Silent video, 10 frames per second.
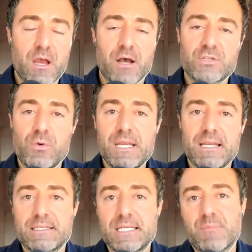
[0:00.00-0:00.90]
a twenty
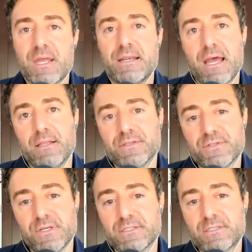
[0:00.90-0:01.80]
nineteen
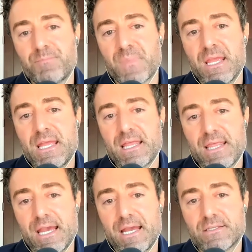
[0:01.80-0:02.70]
meta-analysis
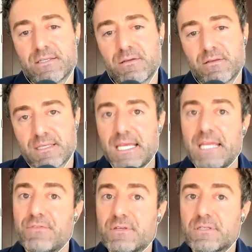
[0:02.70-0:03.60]
that
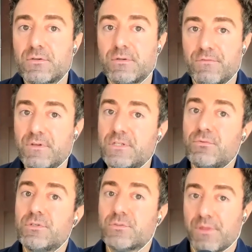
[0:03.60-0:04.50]
gave this to
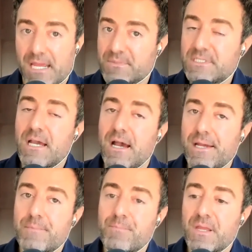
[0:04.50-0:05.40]
individuals with M C I,